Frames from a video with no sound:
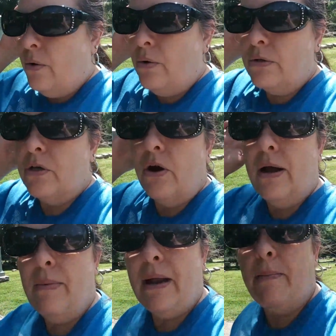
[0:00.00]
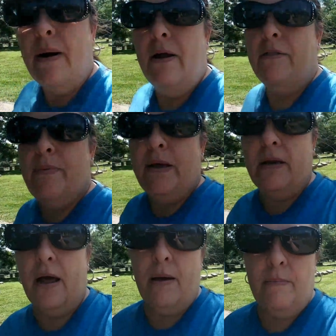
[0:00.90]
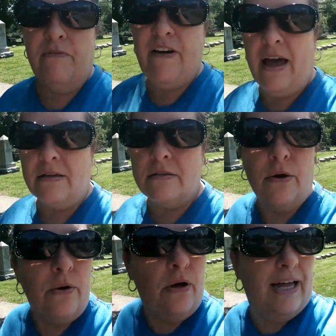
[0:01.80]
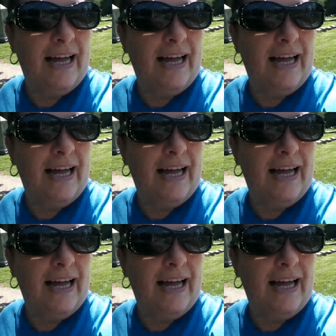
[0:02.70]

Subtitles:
Ooh, sorry I'm out of breath, but I am fat, so.